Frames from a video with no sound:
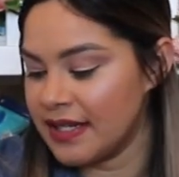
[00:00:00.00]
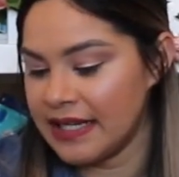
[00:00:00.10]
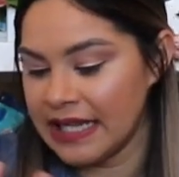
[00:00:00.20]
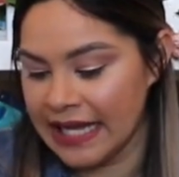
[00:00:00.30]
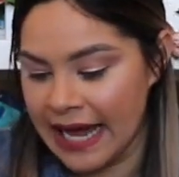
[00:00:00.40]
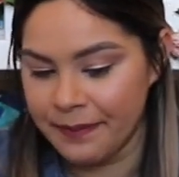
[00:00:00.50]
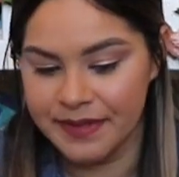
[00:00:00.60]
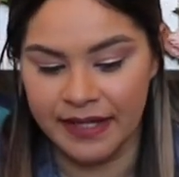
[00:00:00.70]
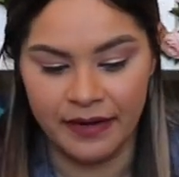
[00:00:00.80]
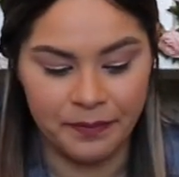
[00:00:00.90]
getting the app
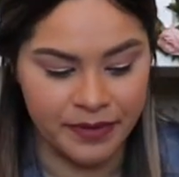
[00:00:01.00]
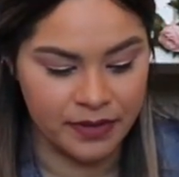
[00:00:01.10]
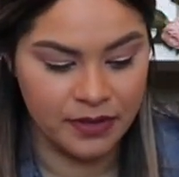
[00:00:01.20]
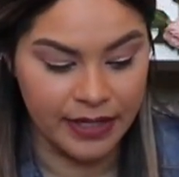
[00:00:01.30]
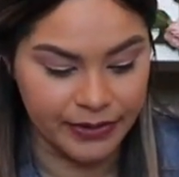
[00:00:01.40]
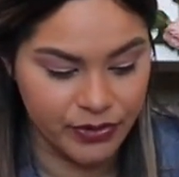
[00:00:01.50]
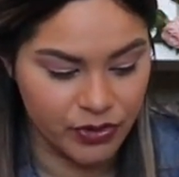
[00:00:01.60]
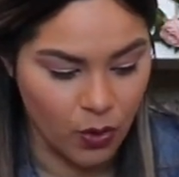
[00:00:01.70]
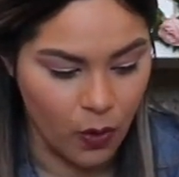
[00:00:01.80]
set up and so